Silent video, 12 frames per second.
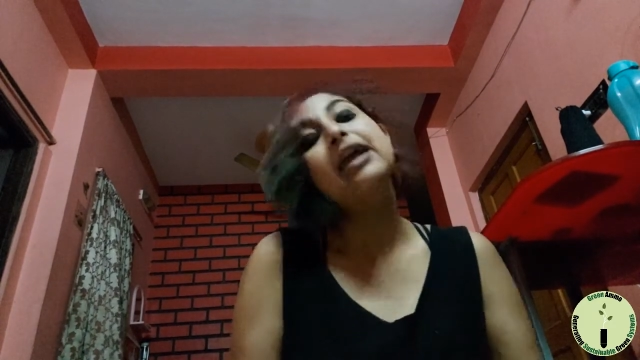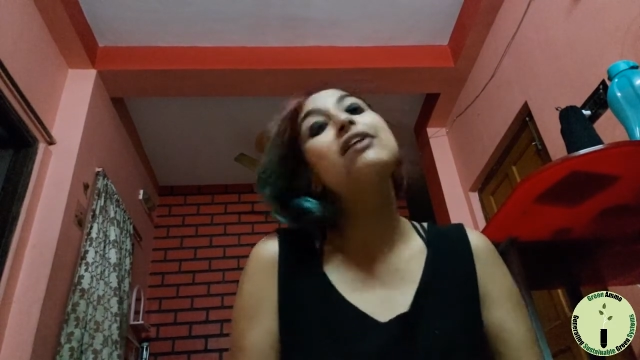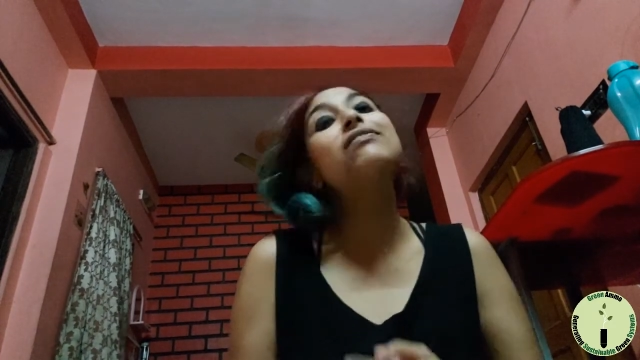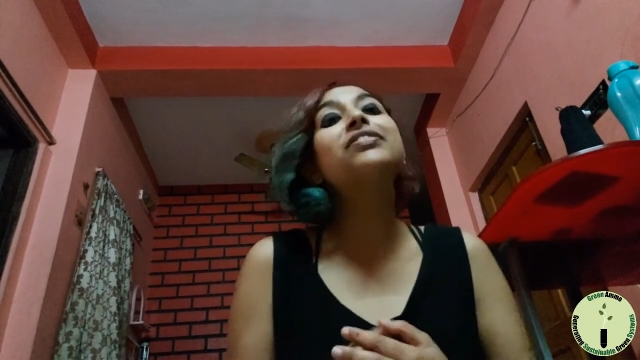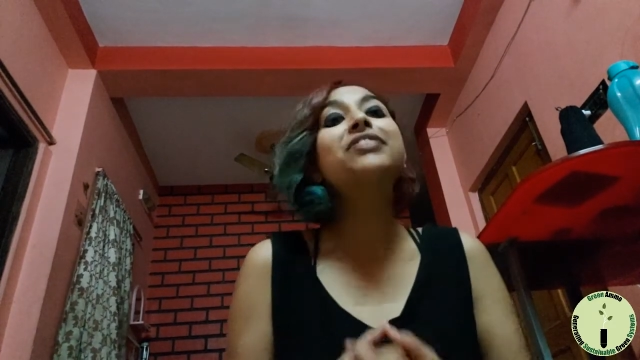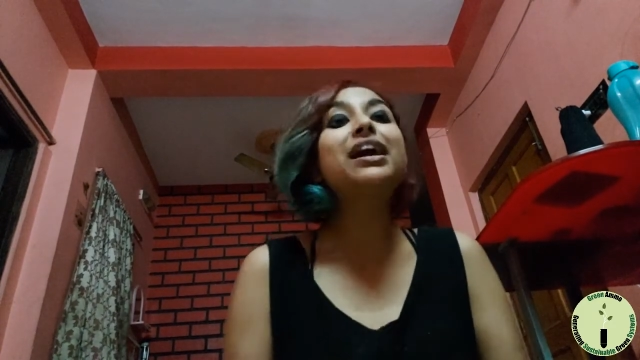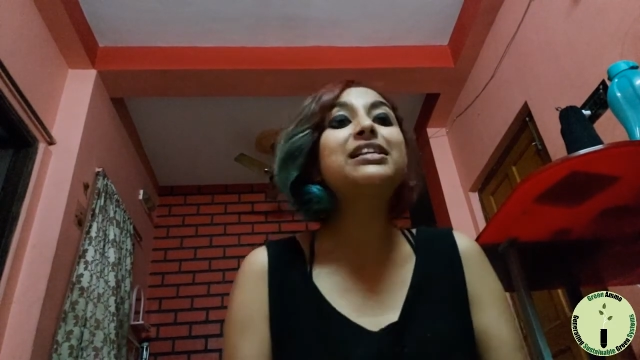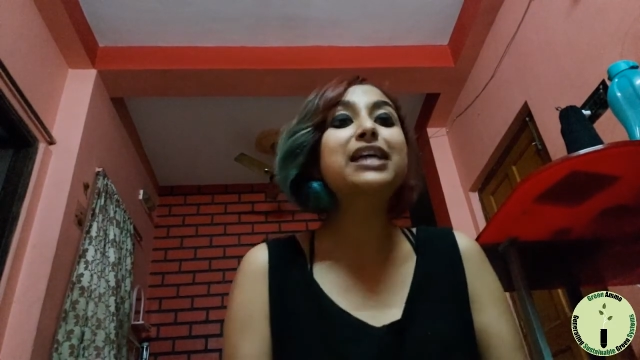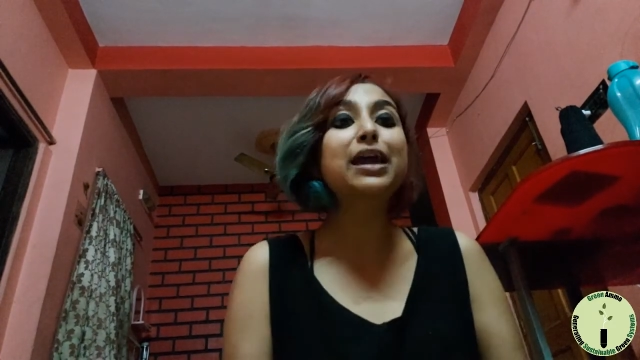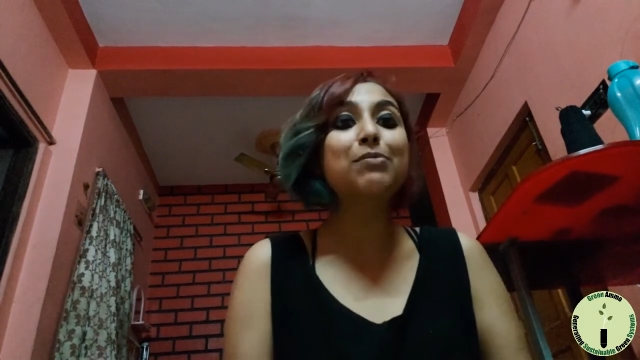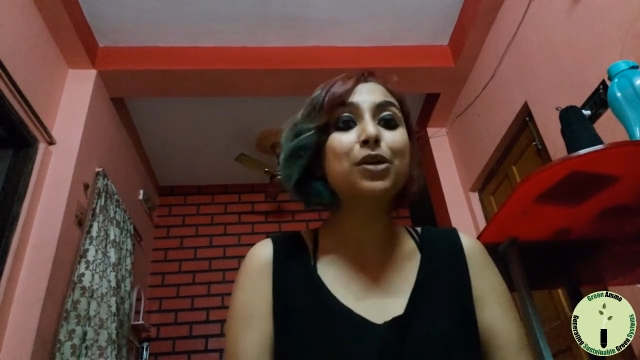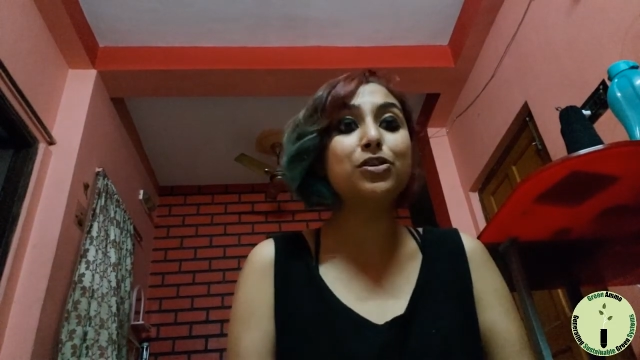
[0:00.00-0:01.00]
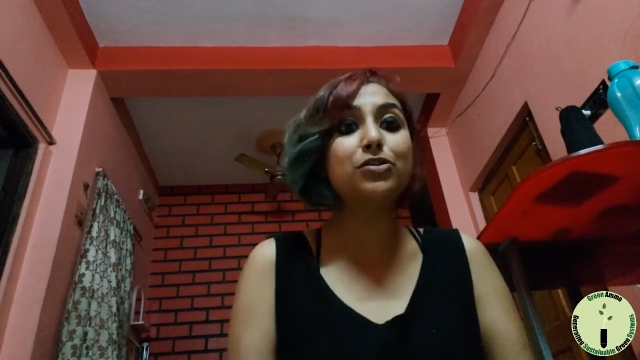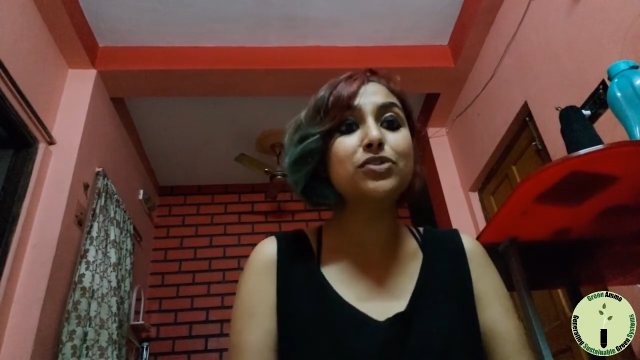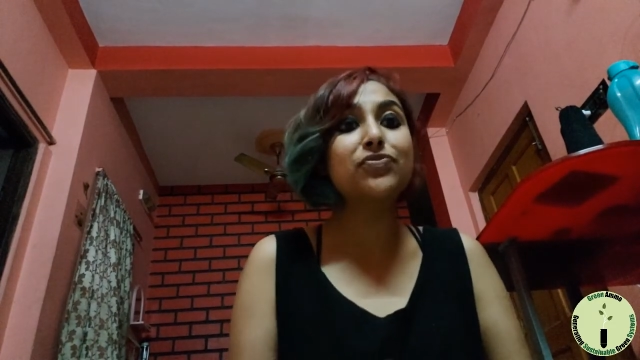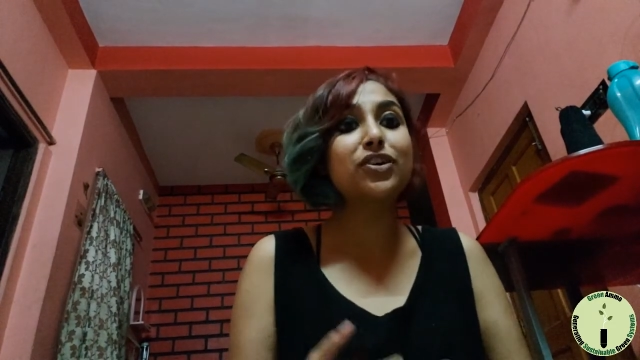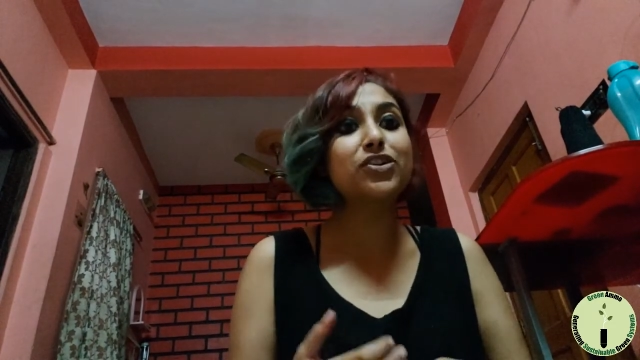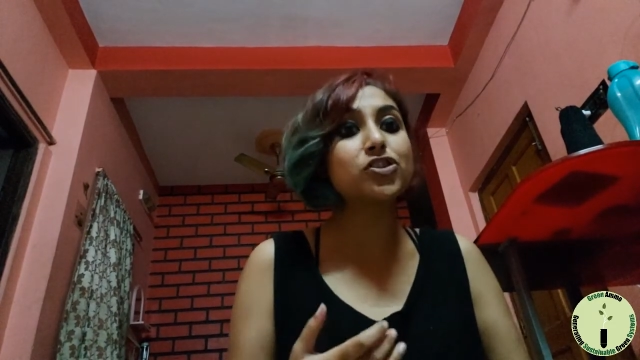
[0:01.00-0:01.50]
Even that can be
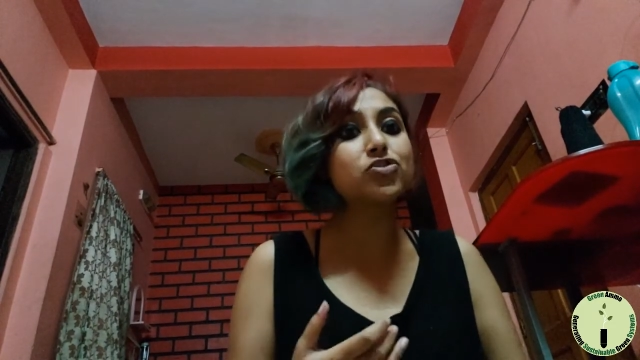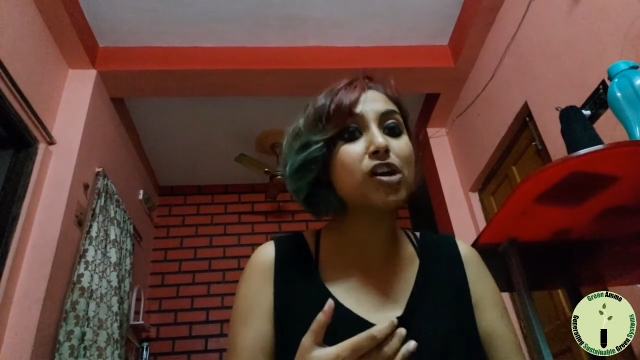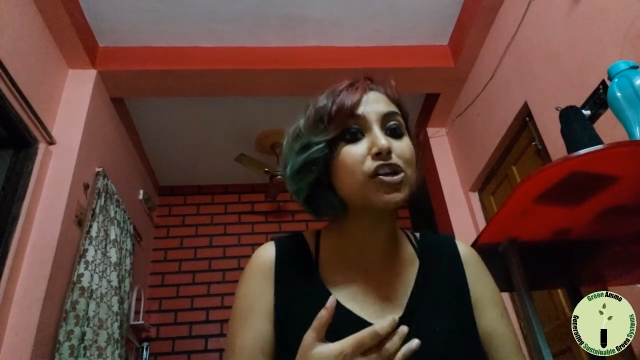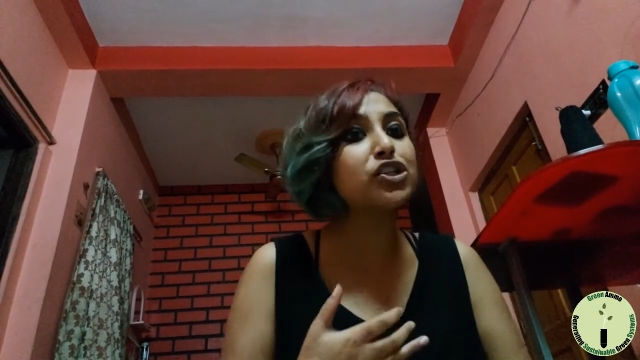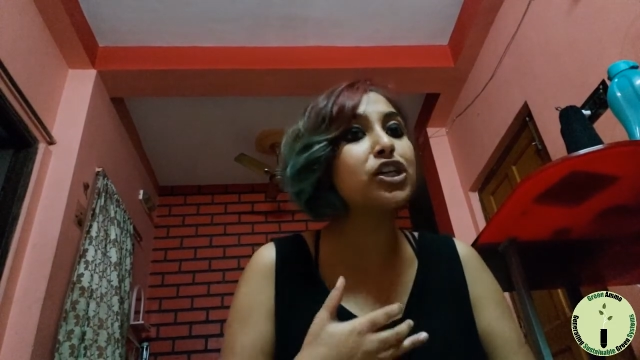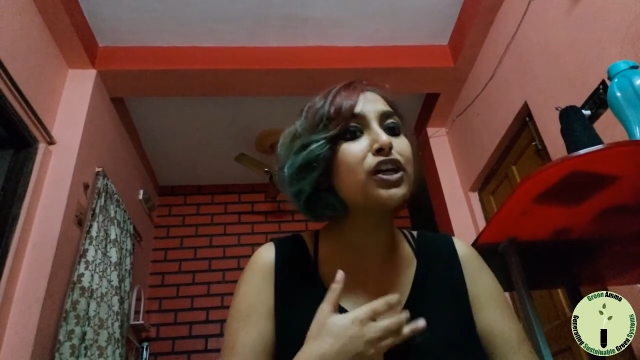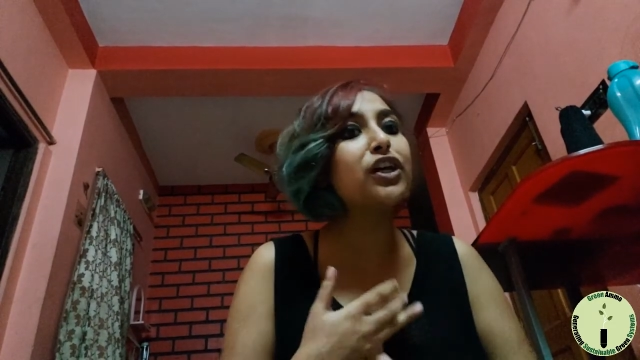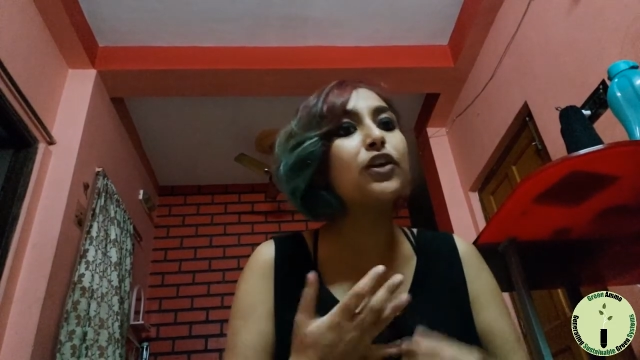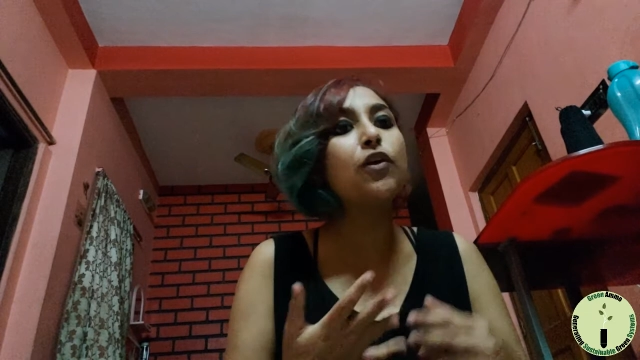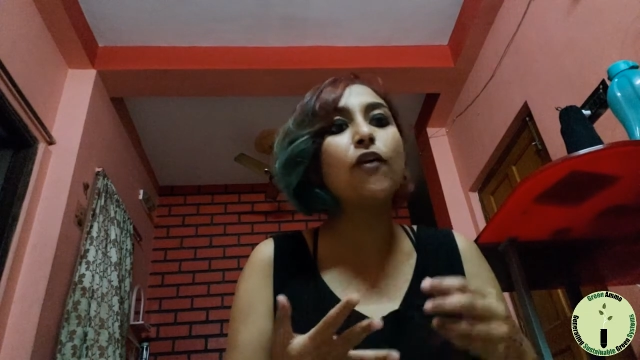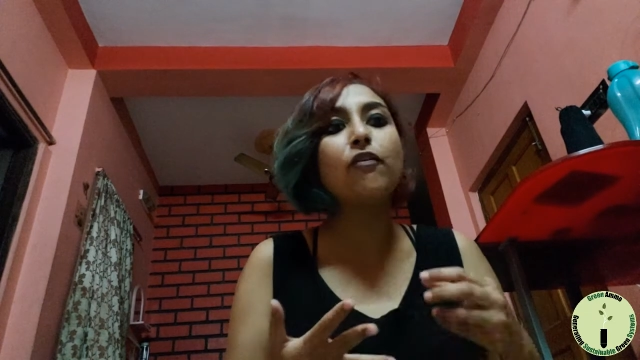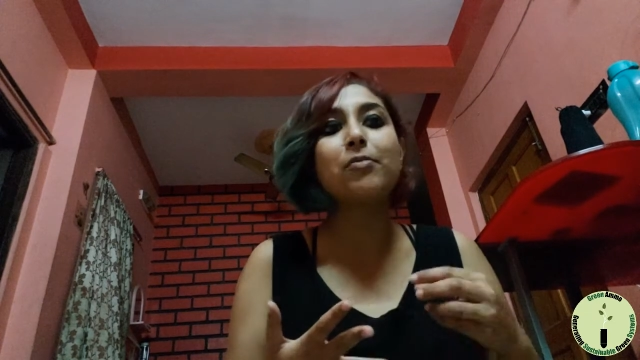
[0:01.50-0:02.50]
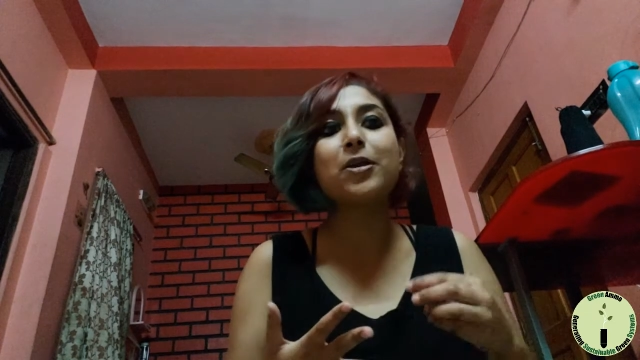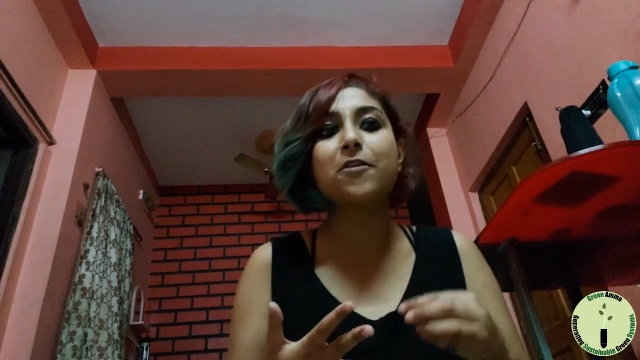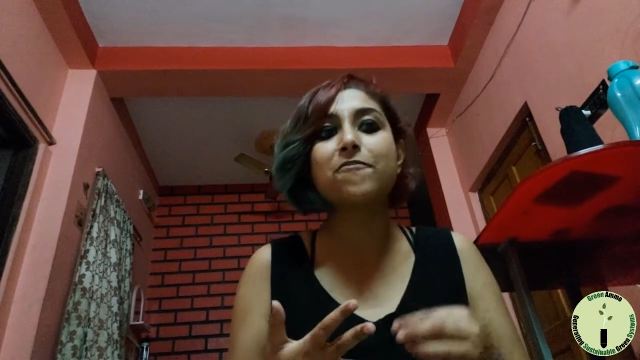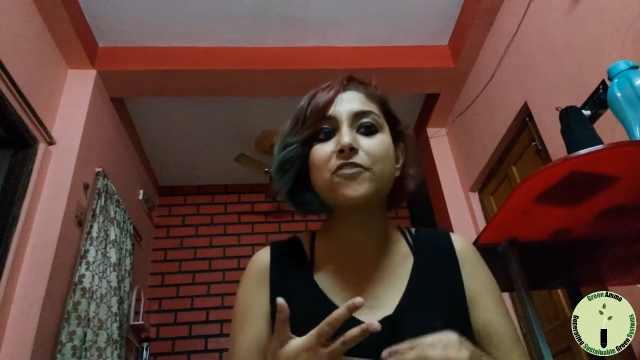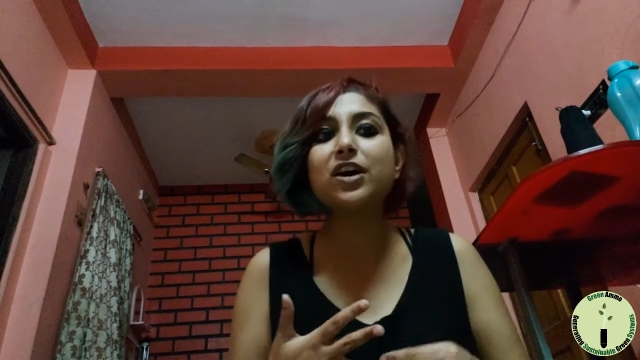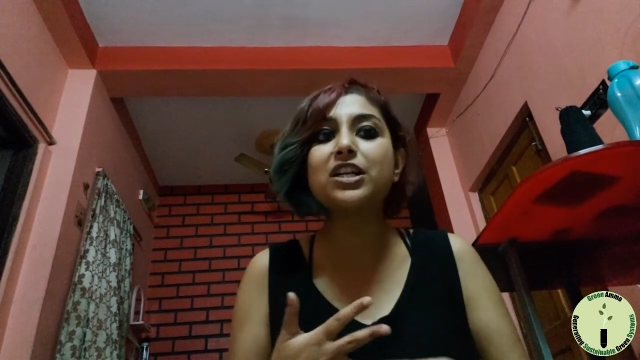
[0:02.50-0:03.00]
used for construction or for
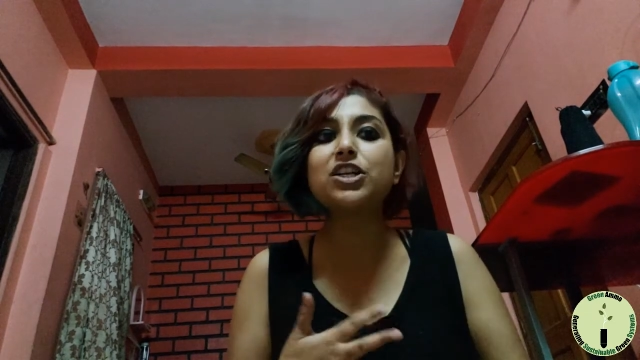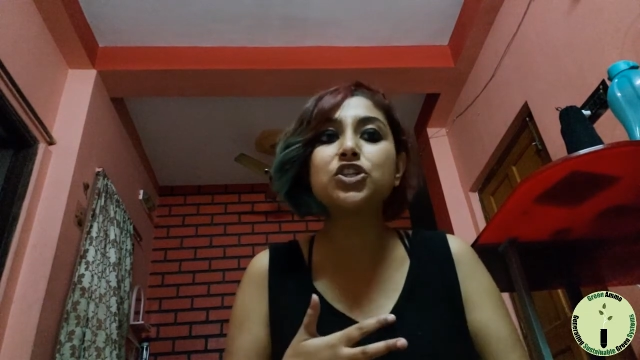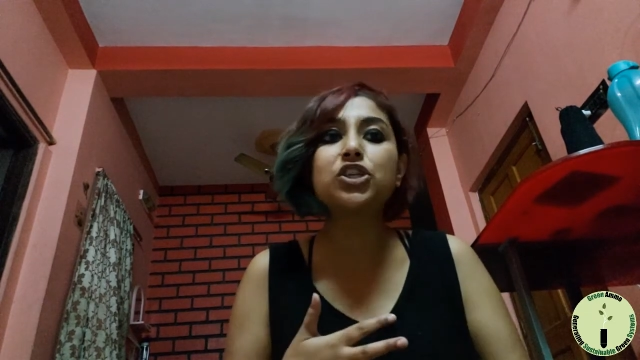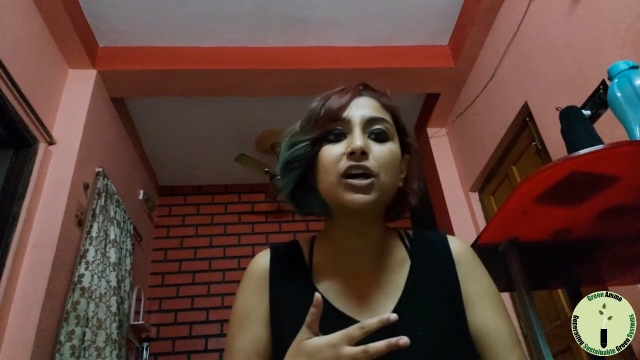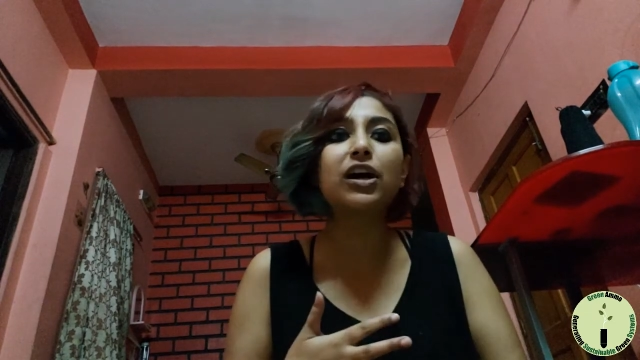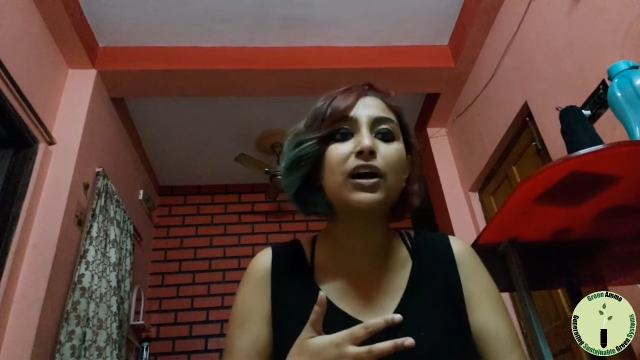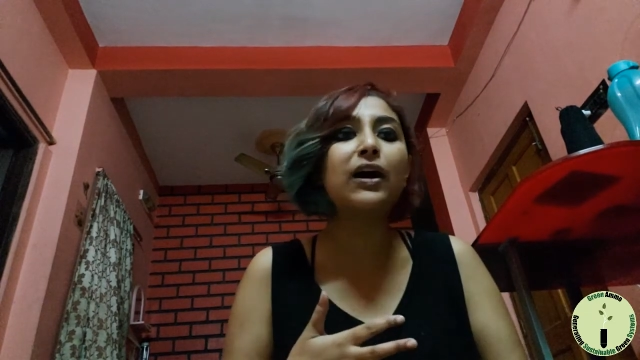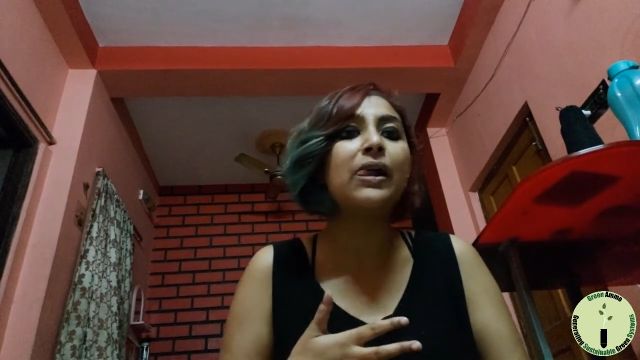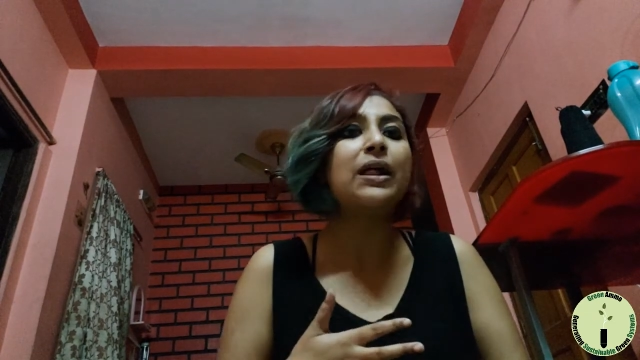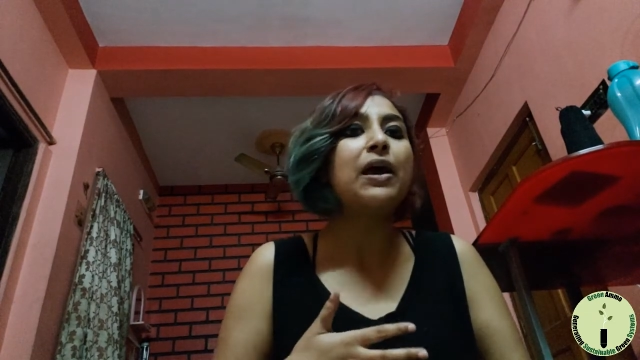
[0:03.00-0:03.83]
making furniture